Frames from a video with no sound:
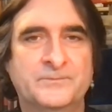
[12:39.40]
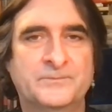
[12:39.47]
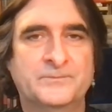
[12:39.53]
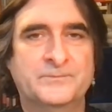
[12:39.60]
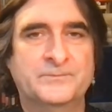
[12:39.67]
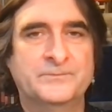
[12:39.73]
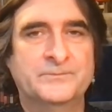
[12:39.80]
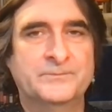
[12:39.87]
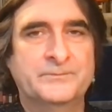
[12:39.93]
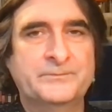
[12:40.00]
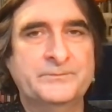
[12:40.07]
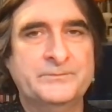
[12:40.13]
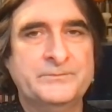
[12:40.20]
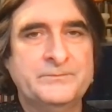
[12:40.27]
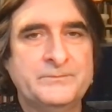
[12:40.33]

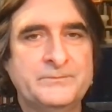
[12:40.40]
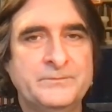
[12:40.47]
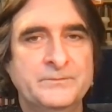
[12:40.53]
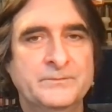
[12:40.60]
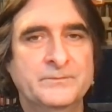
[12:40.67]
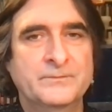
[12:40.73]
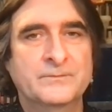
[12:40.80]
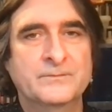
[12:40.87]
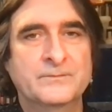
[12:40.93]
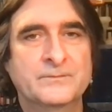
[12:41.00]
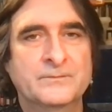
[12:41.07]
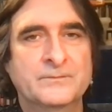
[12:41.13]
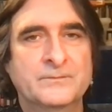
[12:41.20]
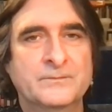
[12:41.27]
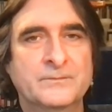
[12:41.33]

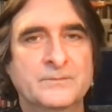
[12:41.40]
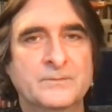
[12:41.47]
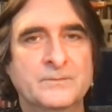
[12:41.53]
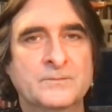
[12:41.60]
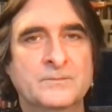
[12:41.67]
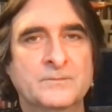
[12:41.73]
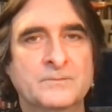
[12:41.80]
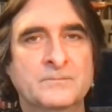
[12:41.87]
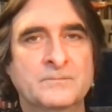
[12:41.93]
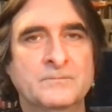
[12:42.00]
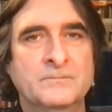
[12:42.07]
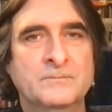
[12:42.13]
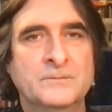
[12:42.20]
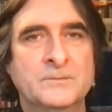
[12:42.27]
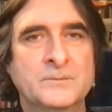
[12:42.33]

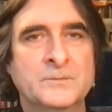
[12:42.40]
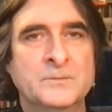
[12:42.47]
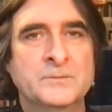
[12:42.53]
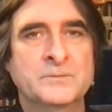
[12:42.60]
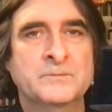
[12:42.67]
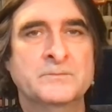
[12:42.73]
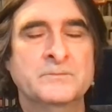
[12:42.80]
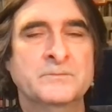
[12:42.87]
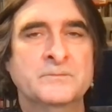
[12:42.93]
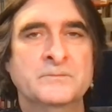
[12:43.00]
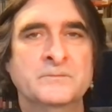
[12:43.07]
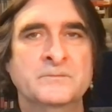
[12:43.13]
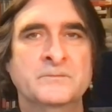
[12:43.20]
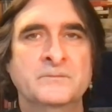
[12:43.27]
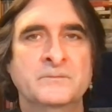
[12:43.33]

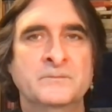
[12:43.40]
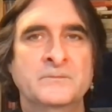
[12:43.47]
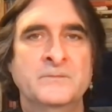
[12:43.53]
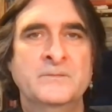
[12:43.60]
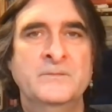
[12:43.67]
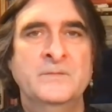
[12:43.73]
(silence)